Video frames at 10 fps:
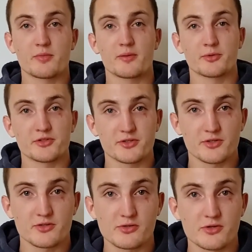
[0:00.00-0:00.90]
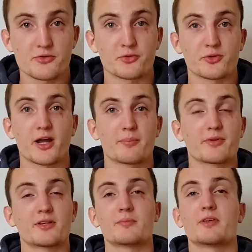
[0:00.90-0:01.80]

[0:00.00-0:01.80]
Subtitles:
my Brazilian Jiu-Jitsu grappling